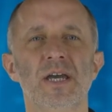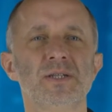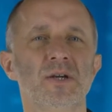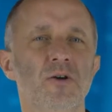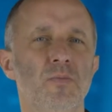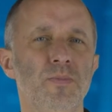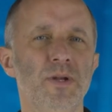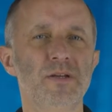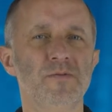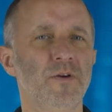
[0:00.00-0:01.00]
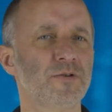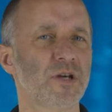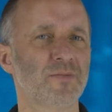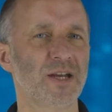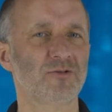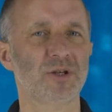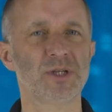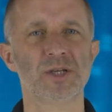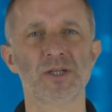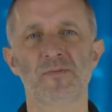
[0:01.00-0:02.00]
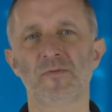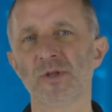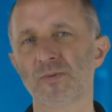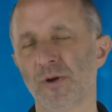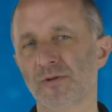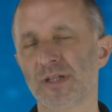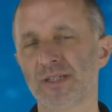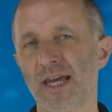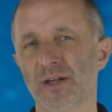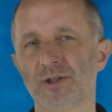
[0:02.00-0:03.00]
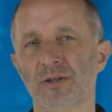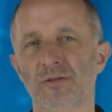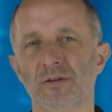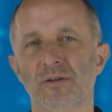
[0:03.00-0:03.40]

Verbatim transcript: is a complete photometric system for smoke detection.